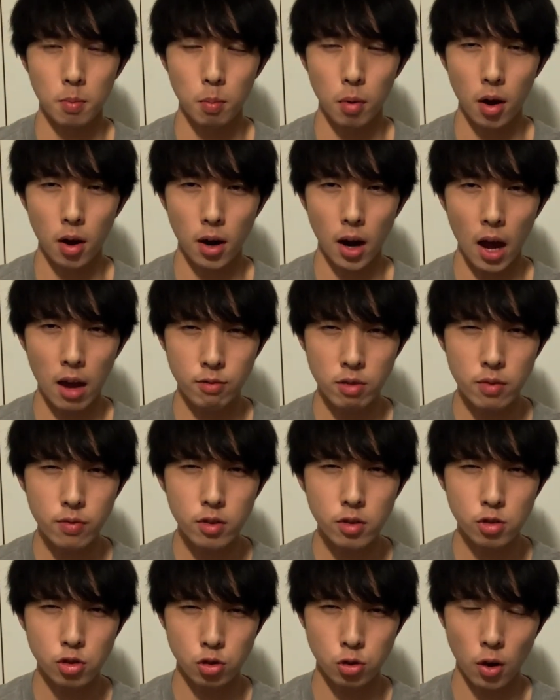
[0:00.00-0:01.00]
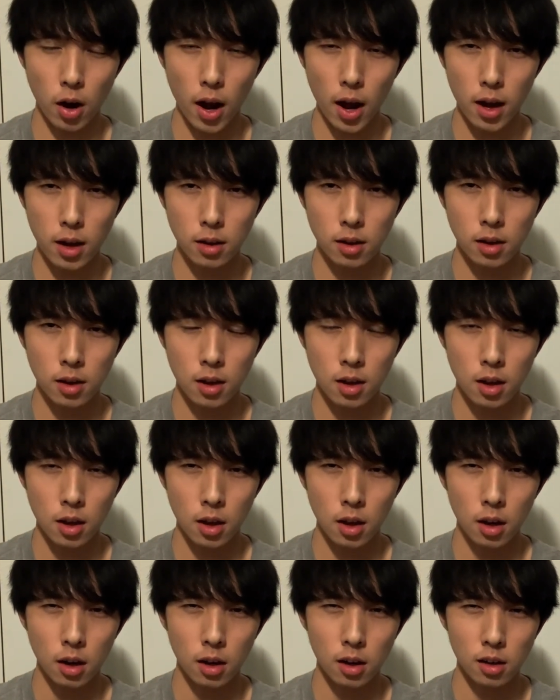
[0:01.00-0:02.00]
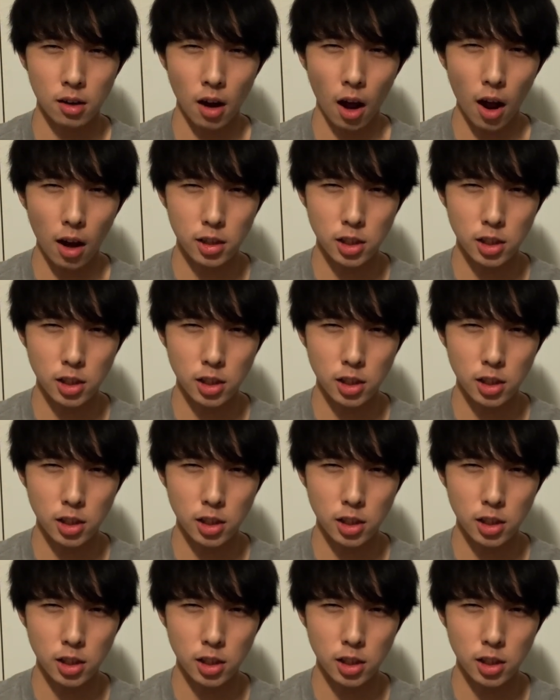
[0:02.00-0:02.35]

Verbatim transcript: but I've even tried not